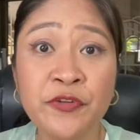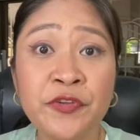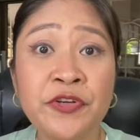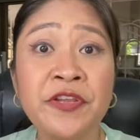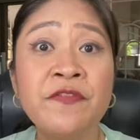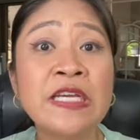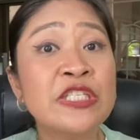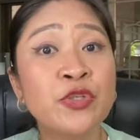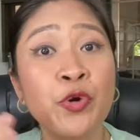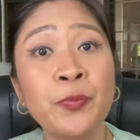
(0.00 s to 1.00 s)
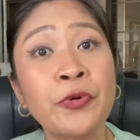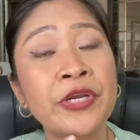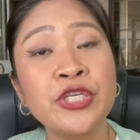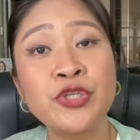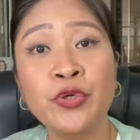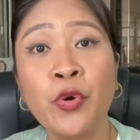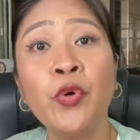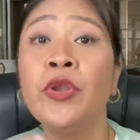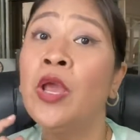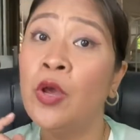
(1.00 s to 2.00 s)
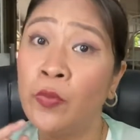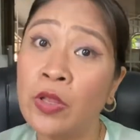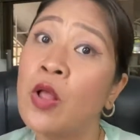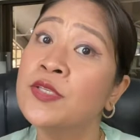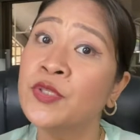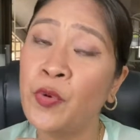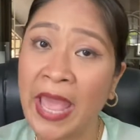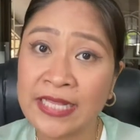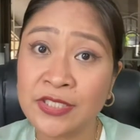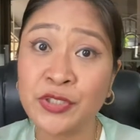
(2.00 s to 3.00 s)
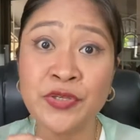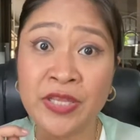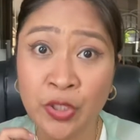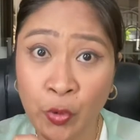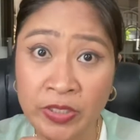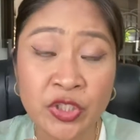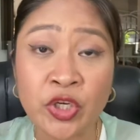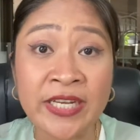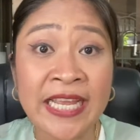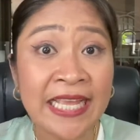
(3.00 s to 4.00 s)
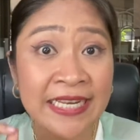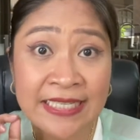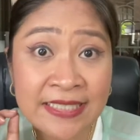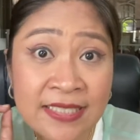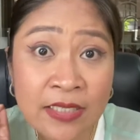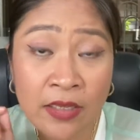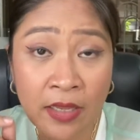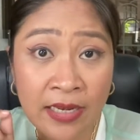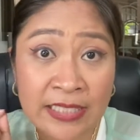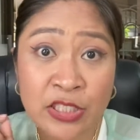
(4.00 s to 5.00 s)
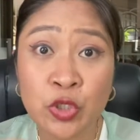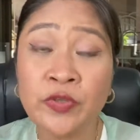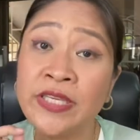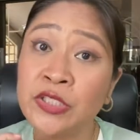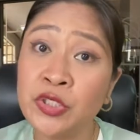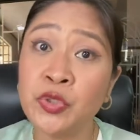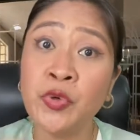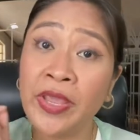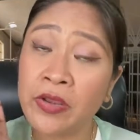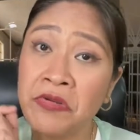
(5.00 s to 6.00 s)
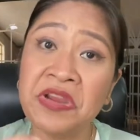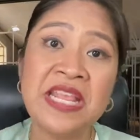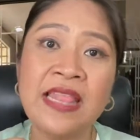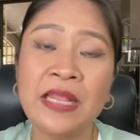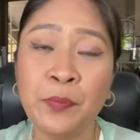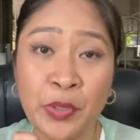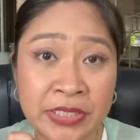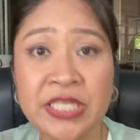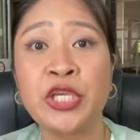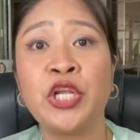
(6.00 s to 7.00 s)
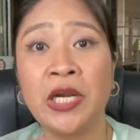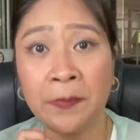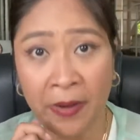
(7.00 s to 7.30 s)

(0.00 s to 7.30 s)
of your revised corporation code will also answer that question. Let's look into and read that particular